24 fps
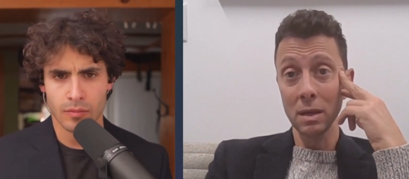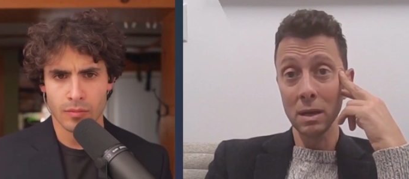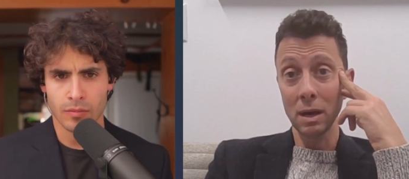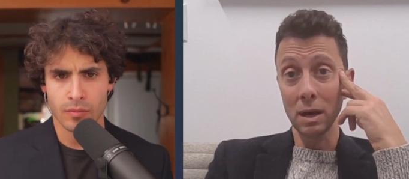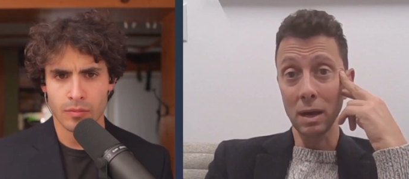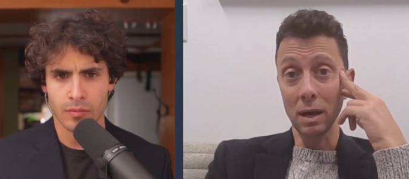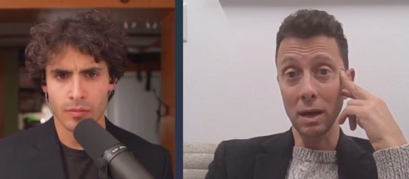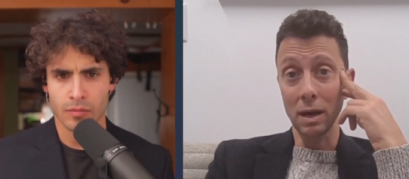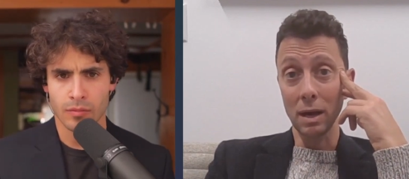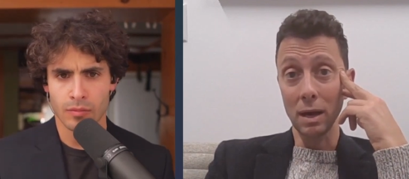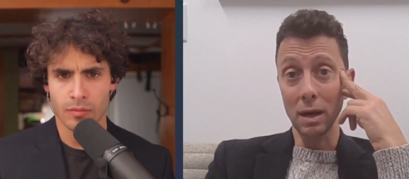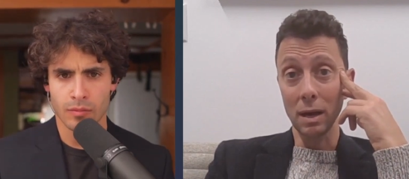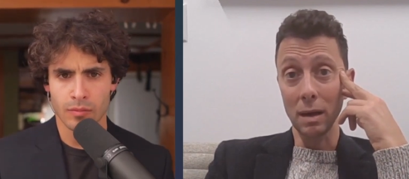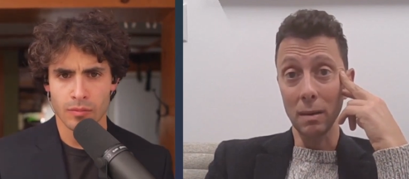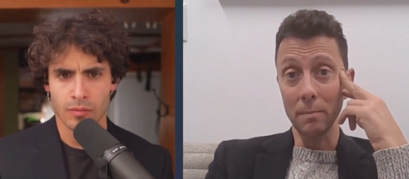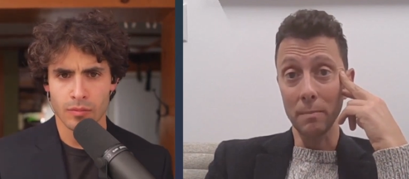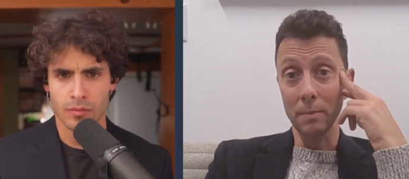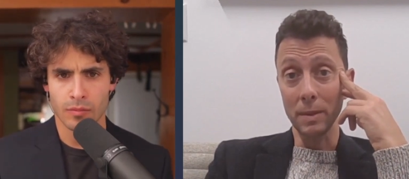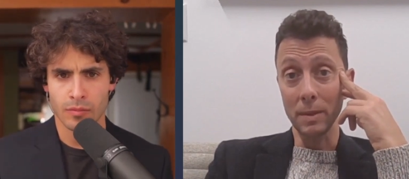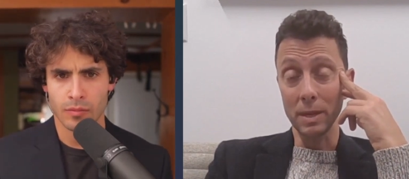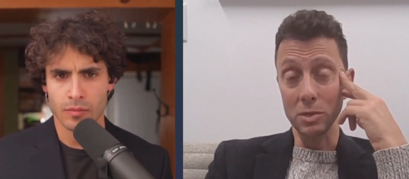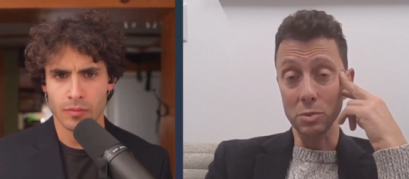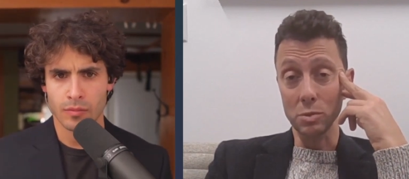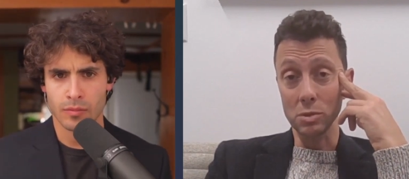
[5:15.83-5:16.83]

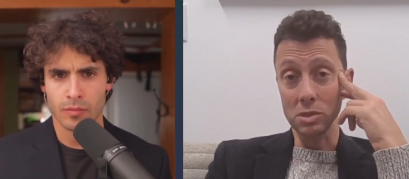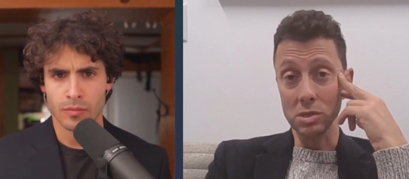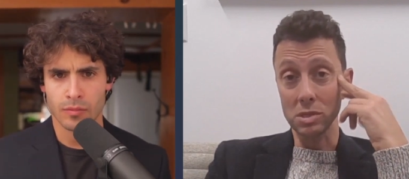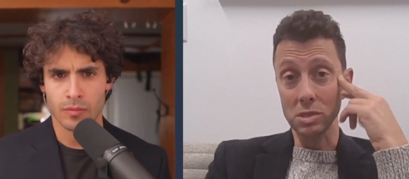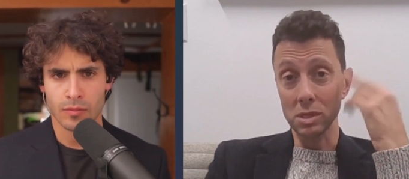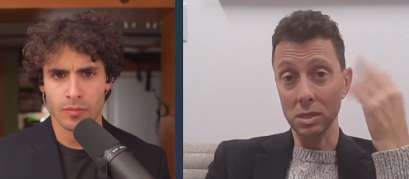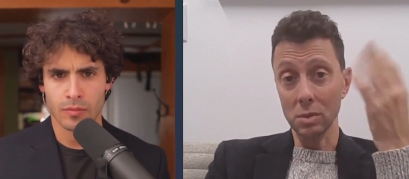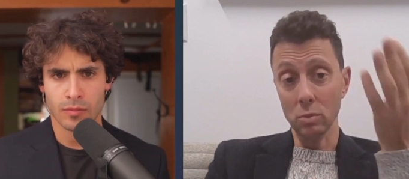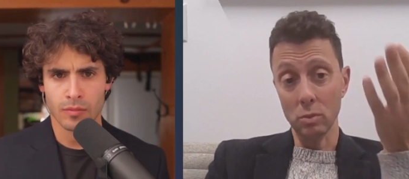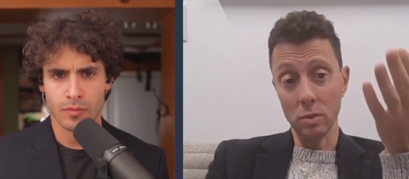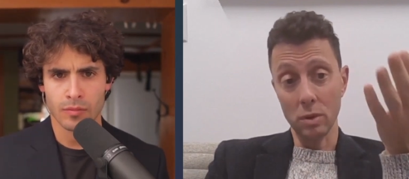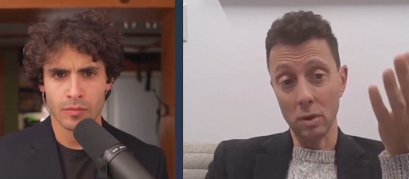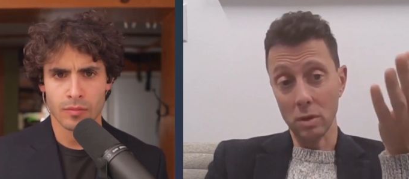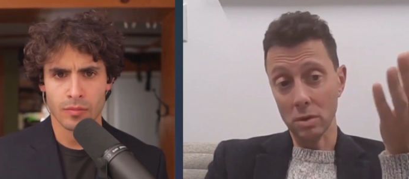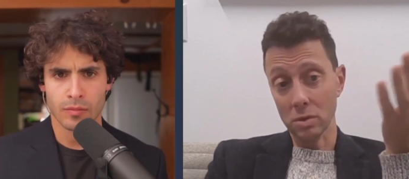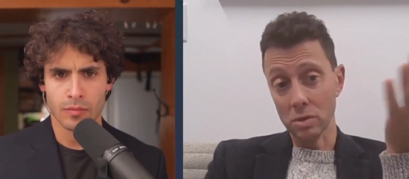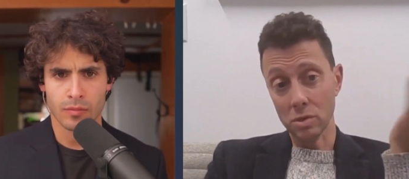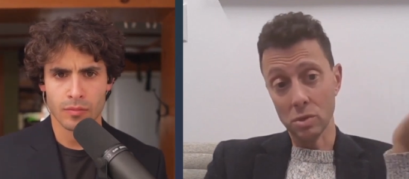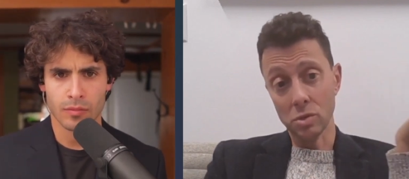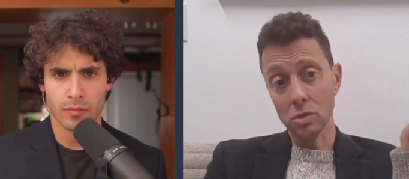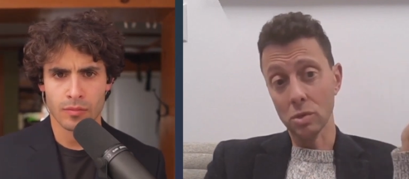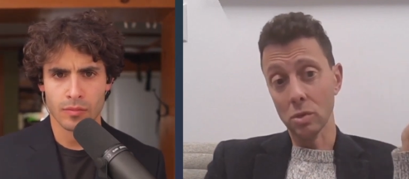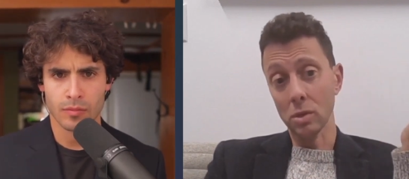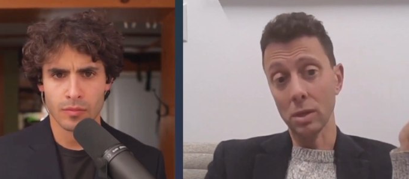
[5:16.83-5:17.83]
Speaker 1: um, as we've seen with our
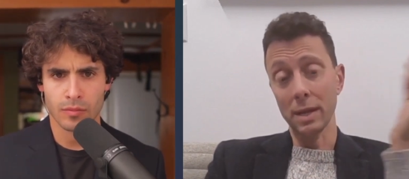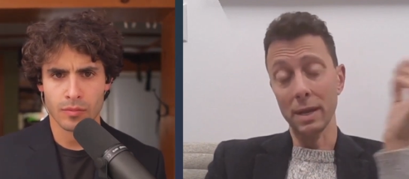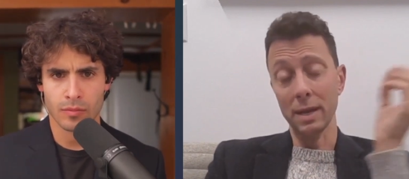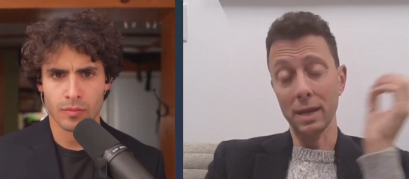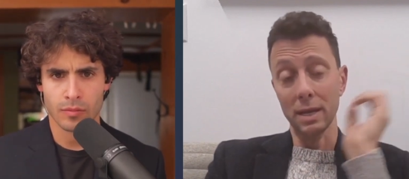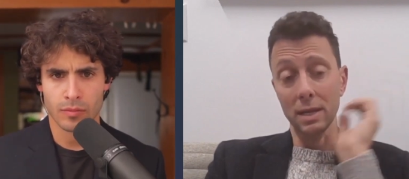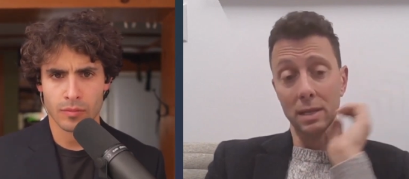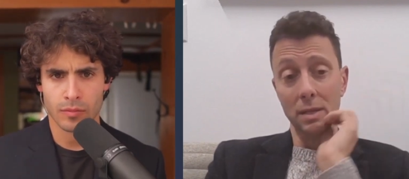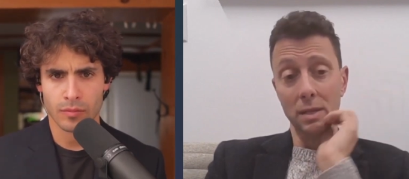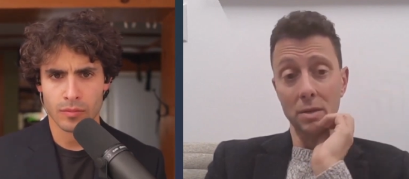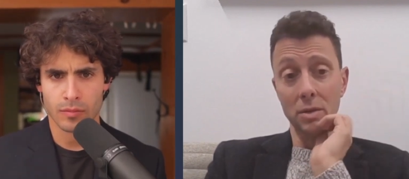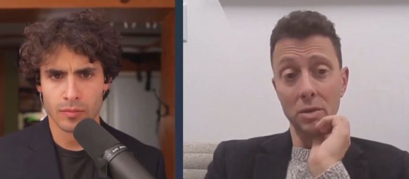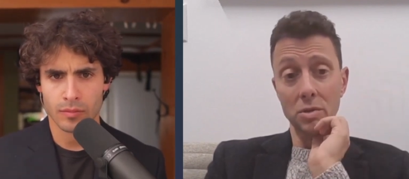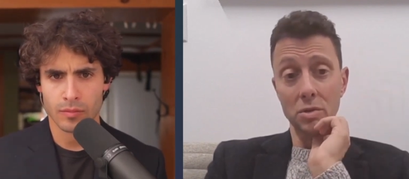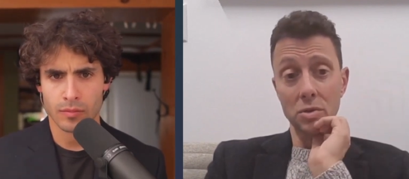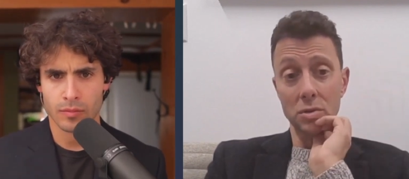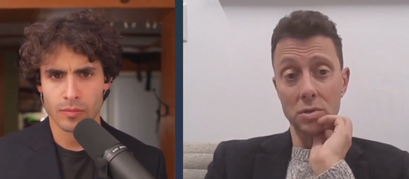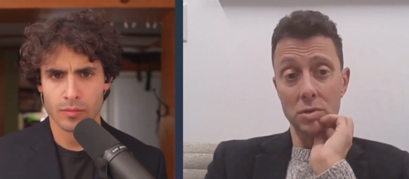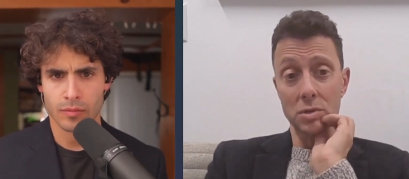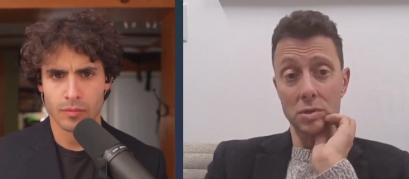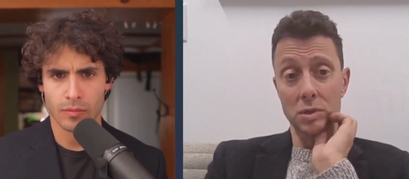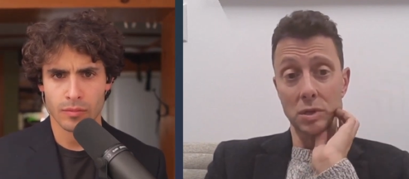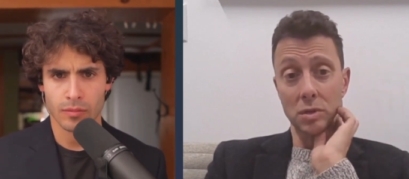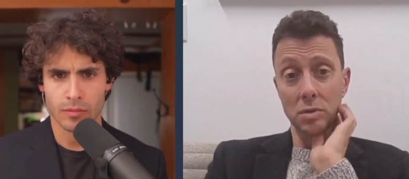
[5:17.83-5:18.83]
surgical headache
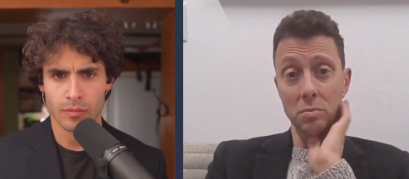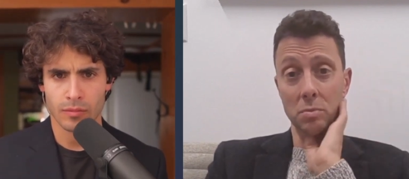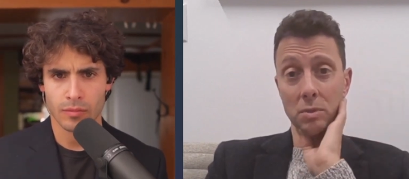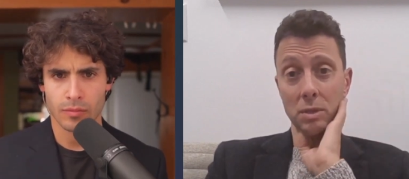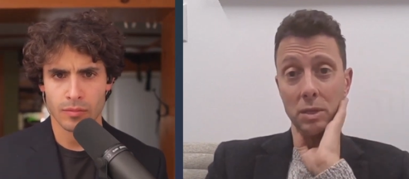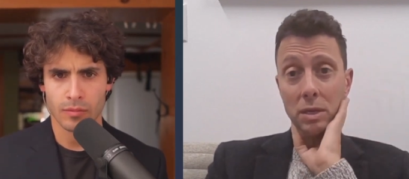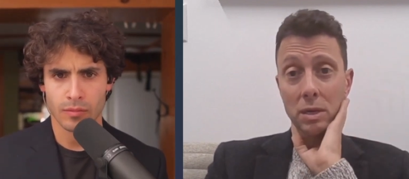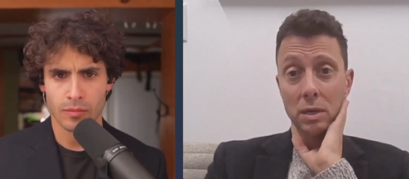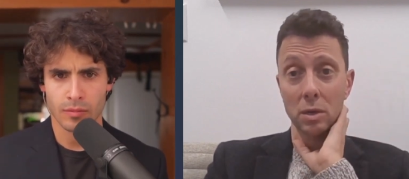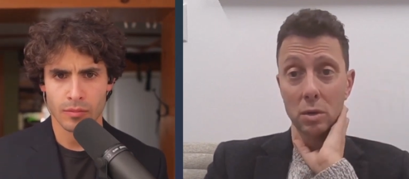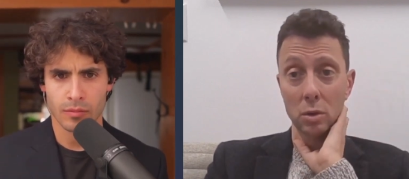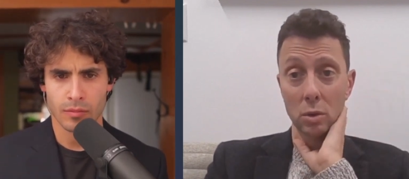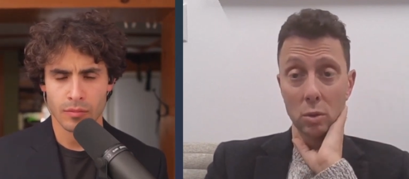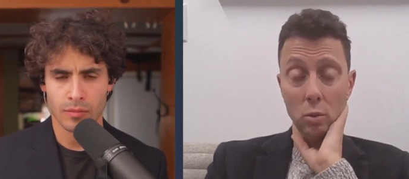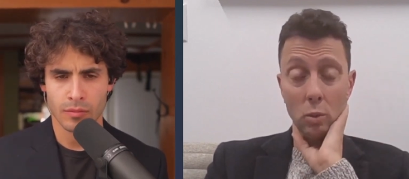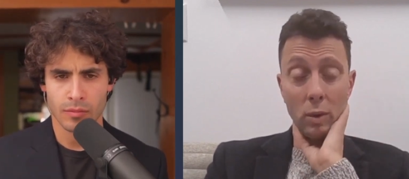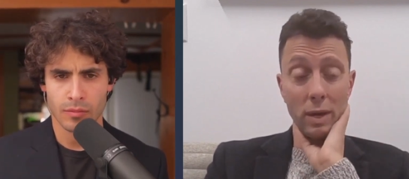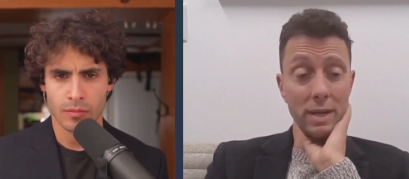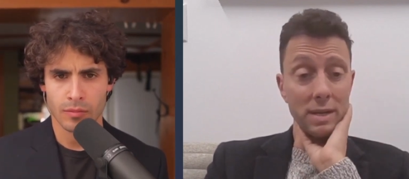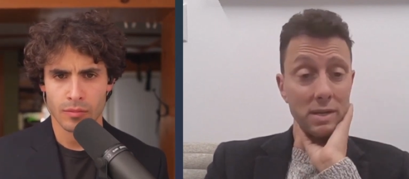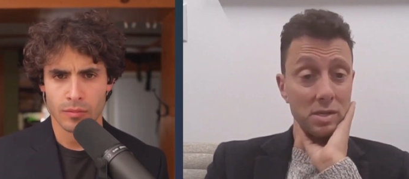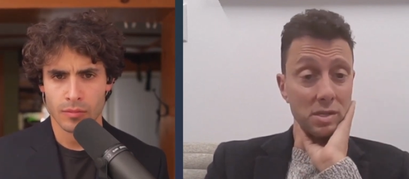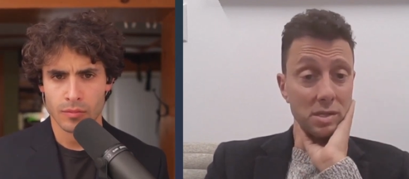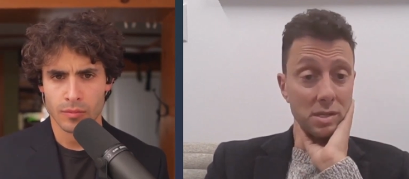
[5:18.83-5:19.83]
literature, is ultimately a good
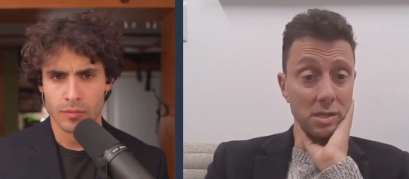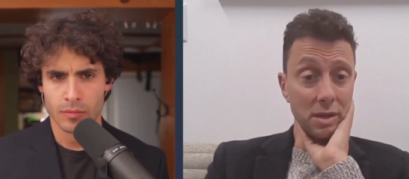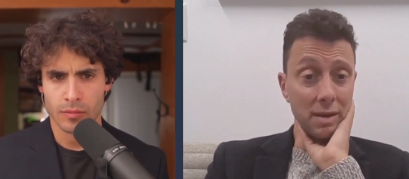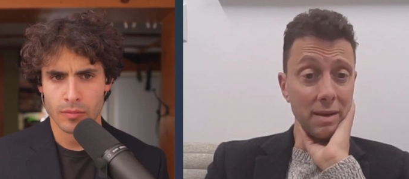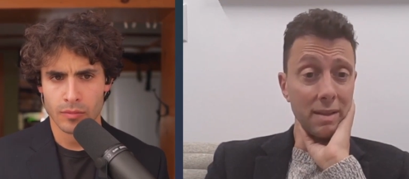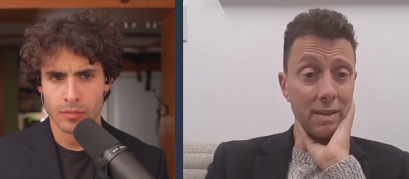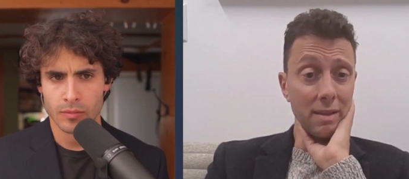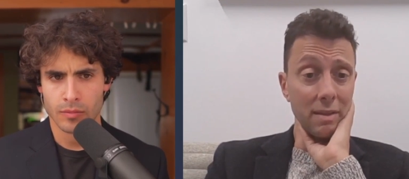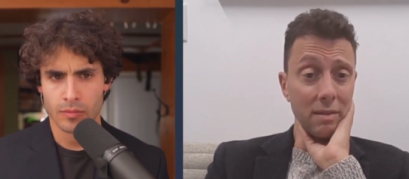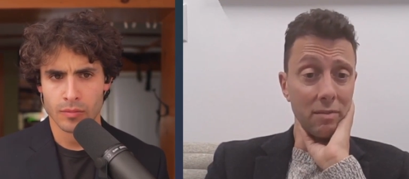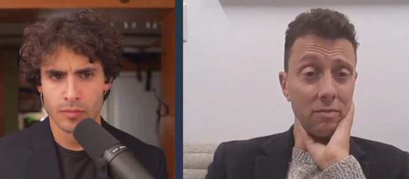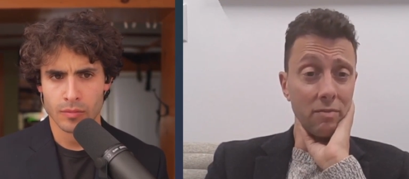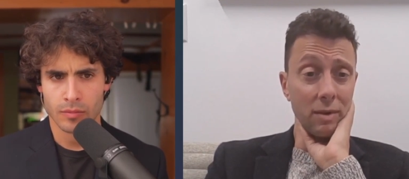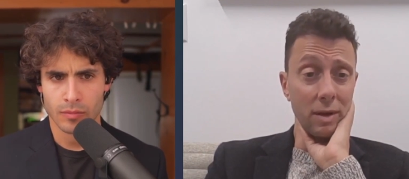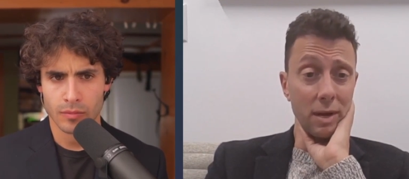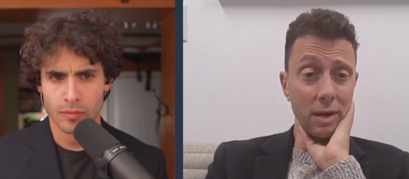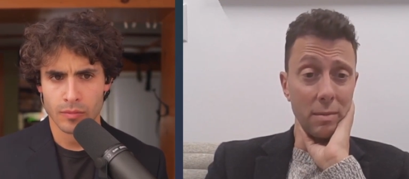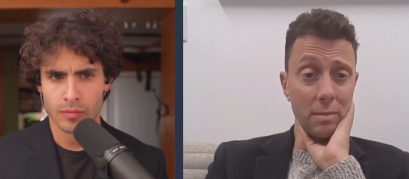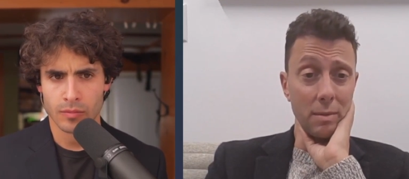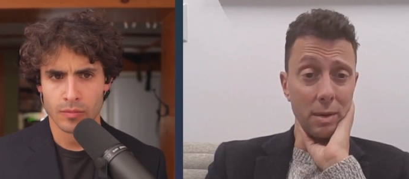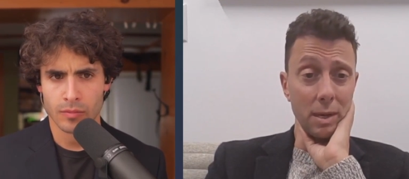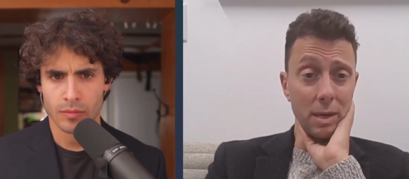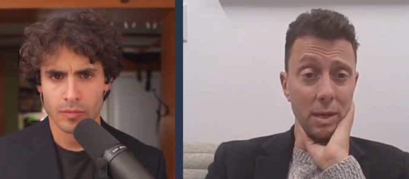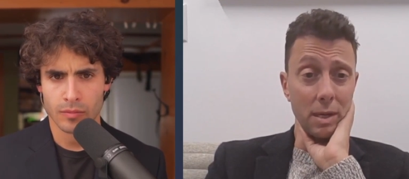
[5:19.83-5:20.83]
way to study this
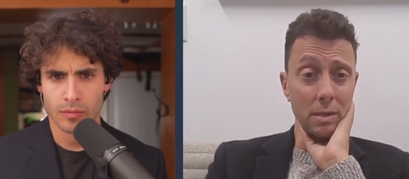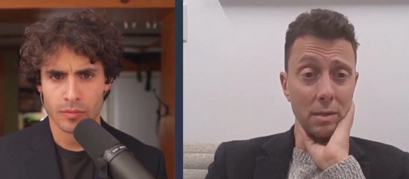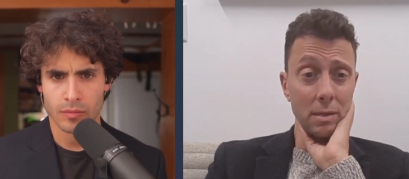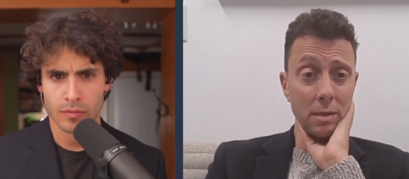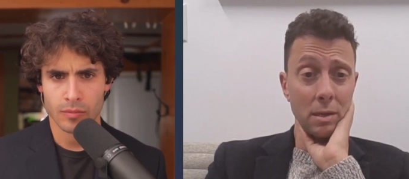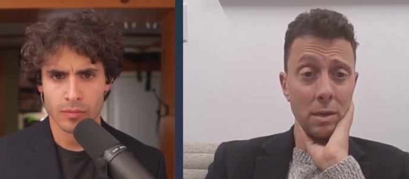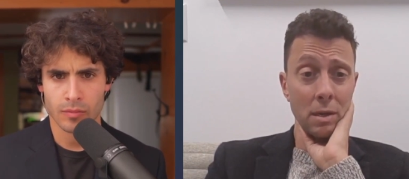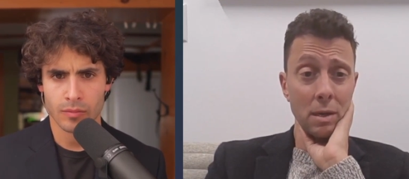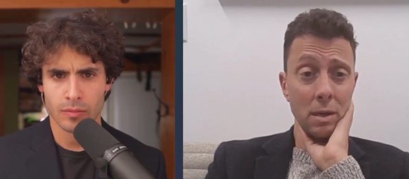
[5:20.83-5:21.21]
phenomenon.